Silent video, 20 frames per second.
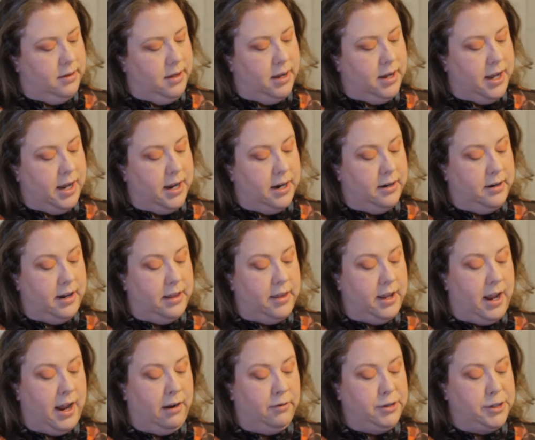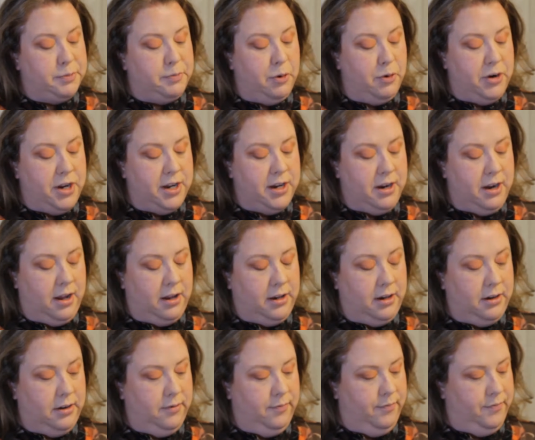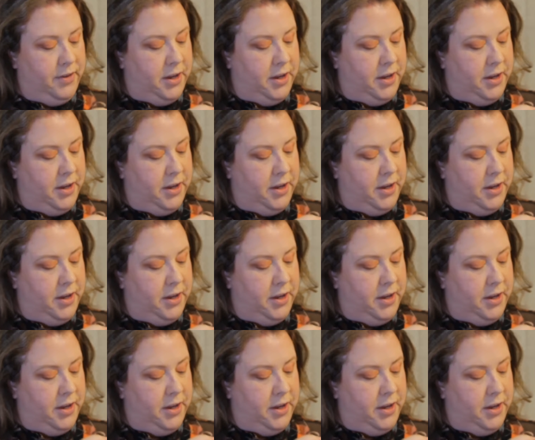again, the Outspoken color,